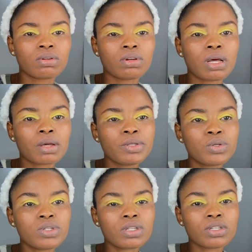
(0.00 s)
I'm going to
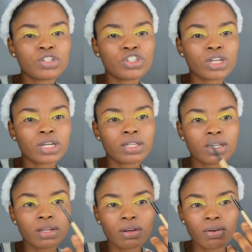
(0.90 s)
be using this shade
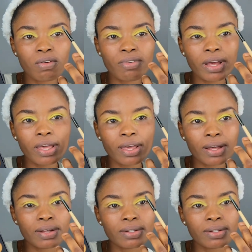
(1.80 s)
over here,